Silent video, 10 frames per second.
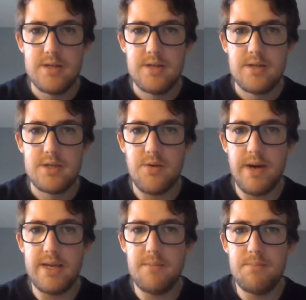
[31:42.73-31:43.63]
So
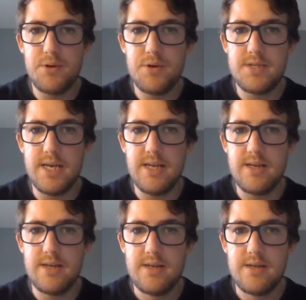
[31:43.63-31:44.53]
I can put
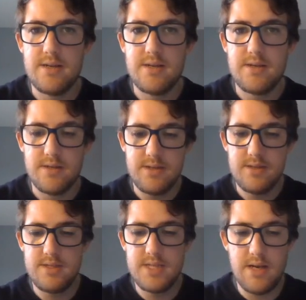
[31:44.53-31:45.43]
in
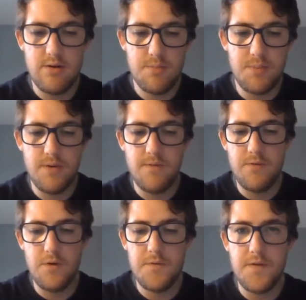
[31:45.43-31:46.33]

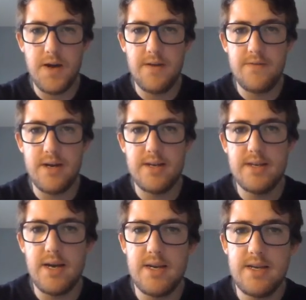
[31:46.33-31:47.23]

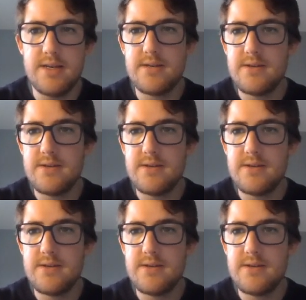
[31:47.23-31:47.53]
0.4599